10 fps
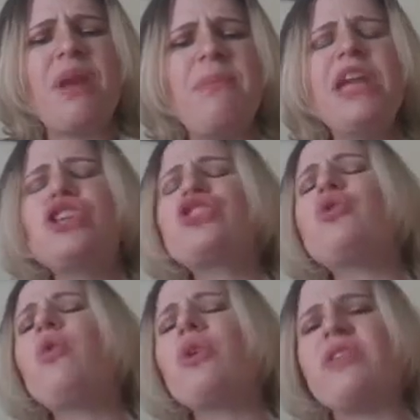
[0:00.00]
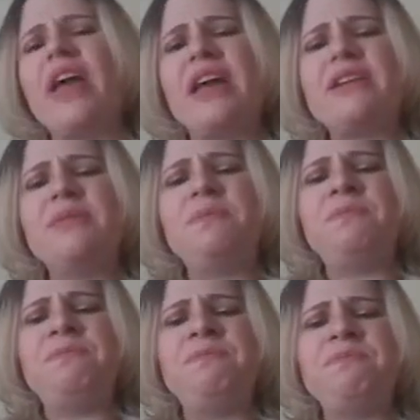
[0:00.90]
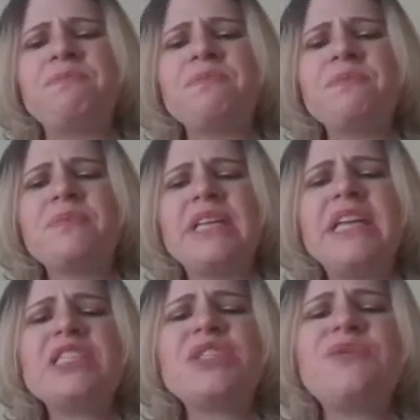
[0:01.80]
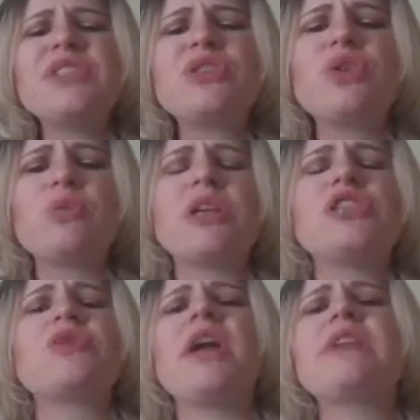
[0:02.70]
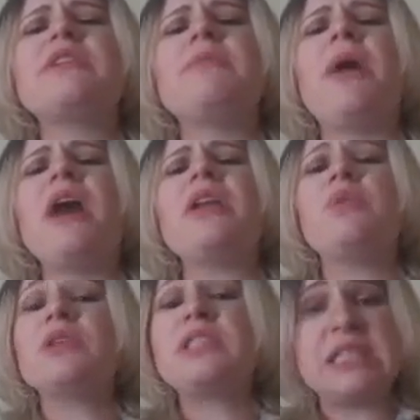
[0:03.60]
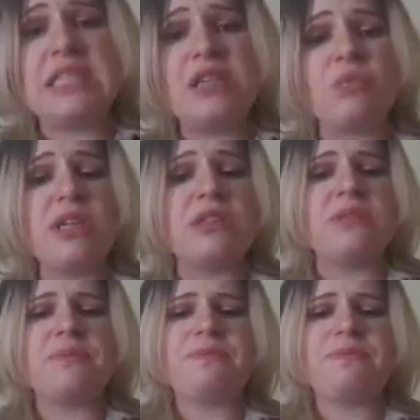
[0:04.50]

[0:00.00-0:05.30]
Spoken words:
make sure that his physical resurrected body was indeed real.